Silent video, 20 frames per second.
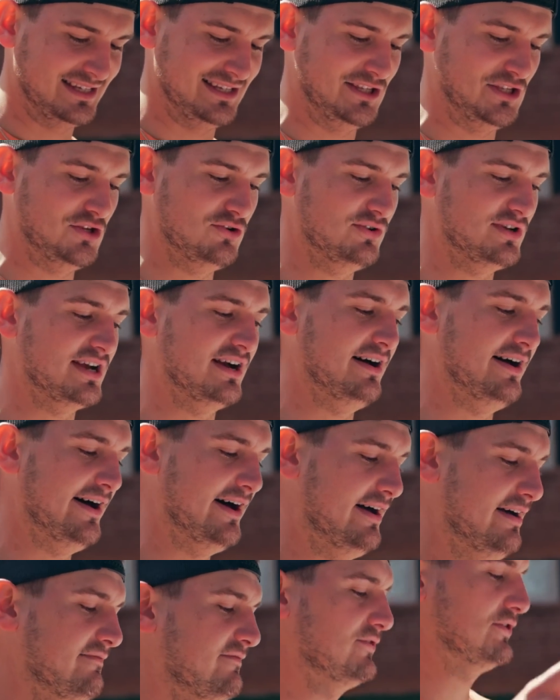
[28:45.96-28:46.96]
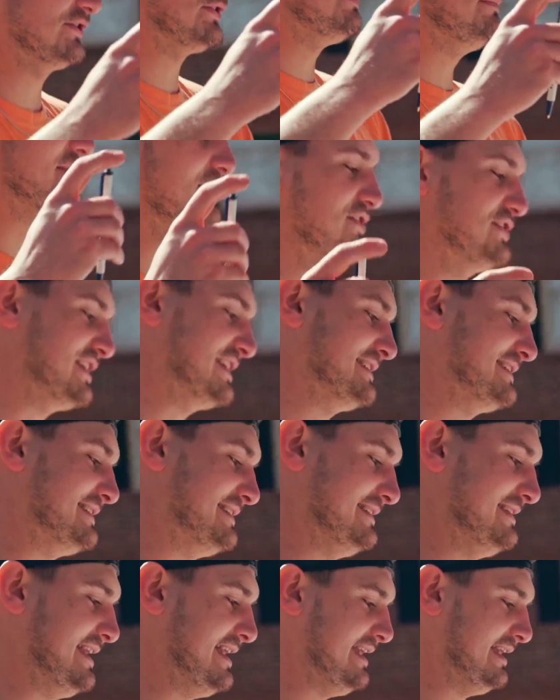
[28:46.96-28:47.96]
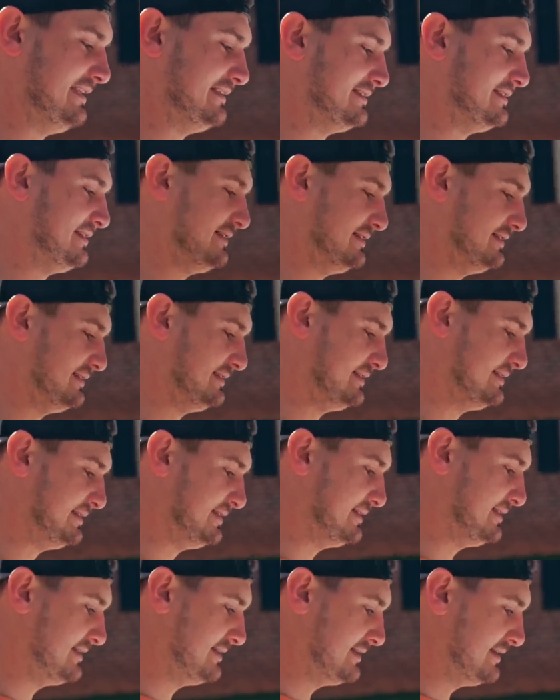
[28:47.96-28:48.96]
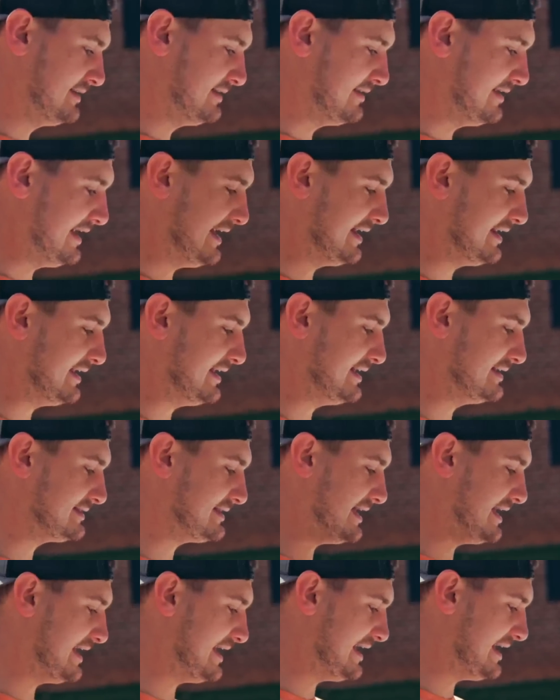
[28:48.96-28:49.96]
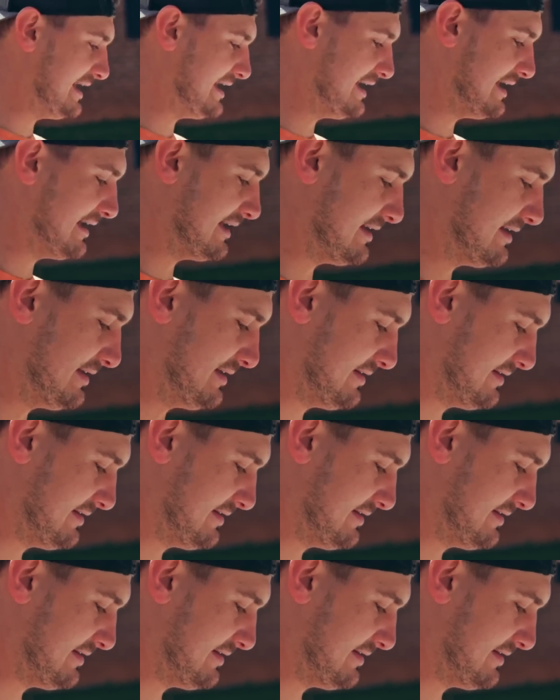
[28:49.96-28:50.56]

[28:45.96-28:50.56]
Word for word: UConn versus Michigan State. That is a